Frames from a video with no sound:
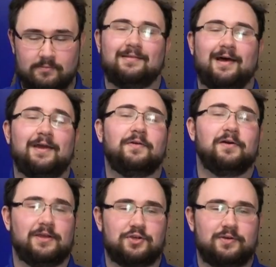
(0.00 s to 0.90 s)
The height
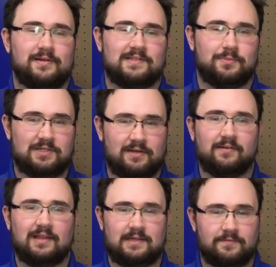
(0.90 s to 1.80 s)
variation is a
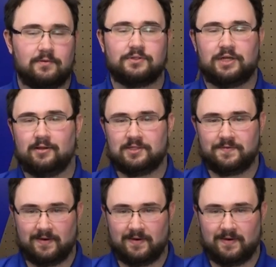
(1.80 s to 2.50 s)
particularly difficult challenge